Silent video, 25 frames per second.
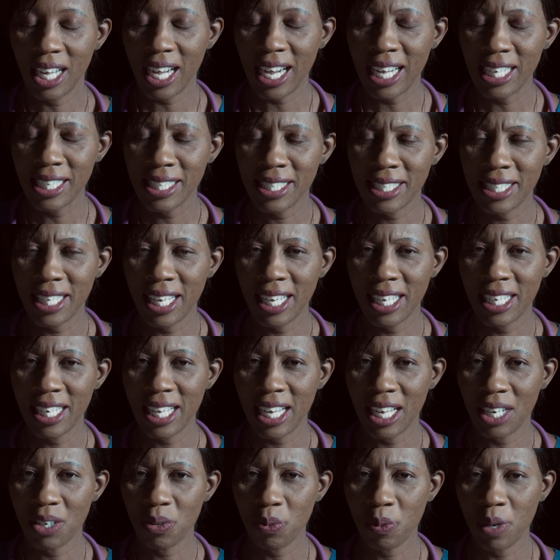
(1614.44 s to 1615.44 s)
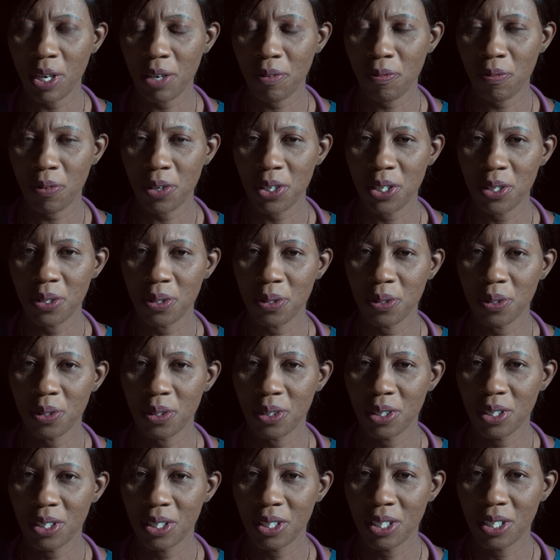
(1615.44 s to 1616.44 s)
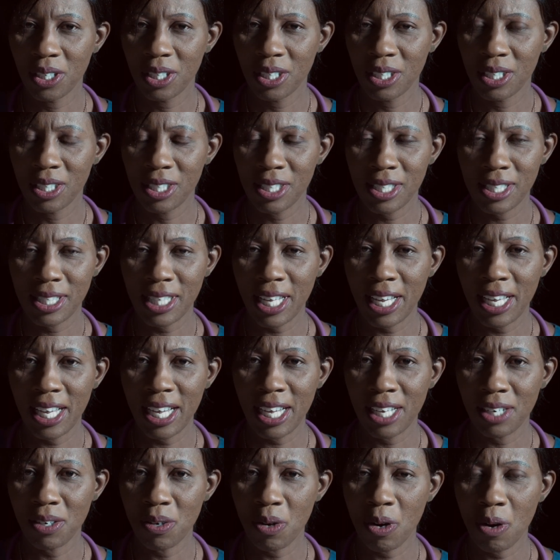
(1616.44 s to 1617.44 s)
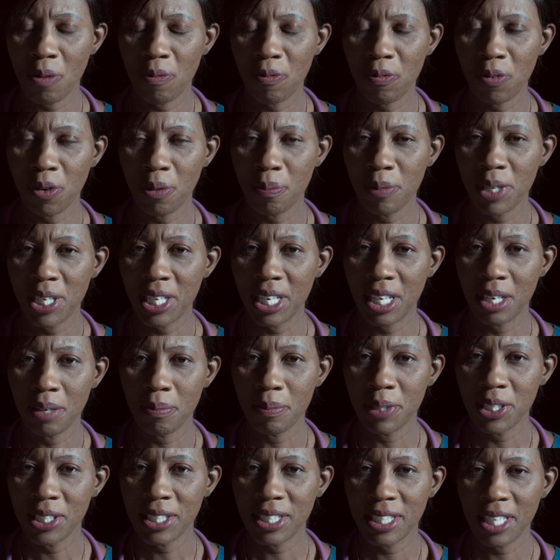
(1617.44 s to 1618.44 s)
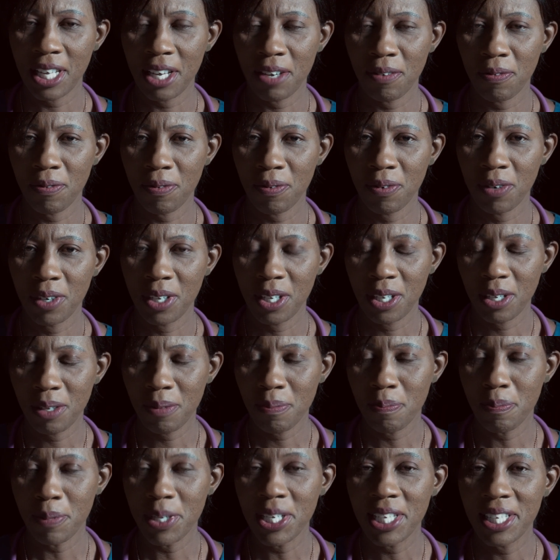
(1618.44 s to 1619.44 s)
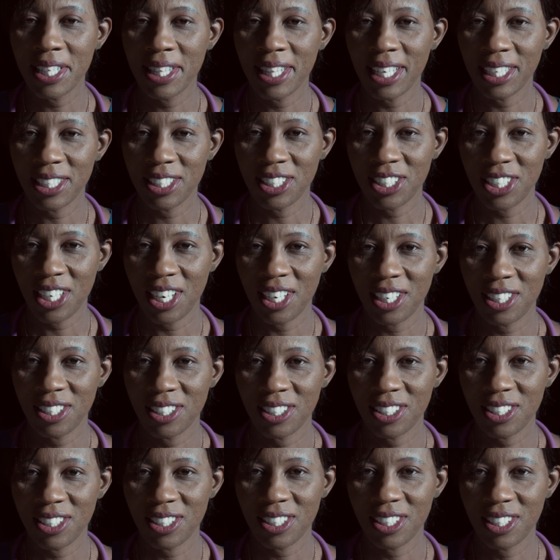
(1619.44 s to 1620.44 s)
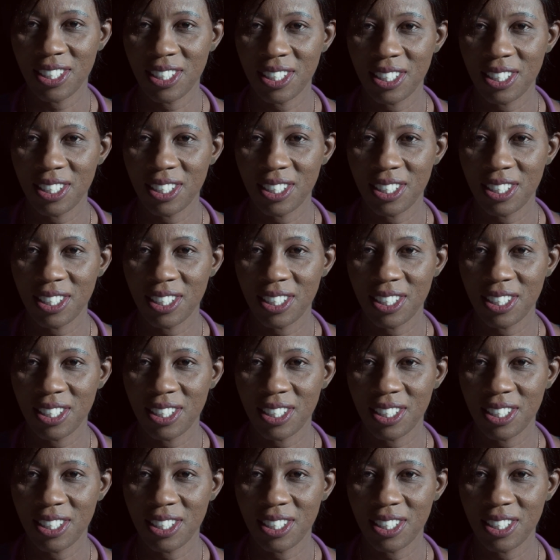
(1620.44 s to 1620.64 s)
I stayed at work for you. Stay at home for me and be safe. Be that change.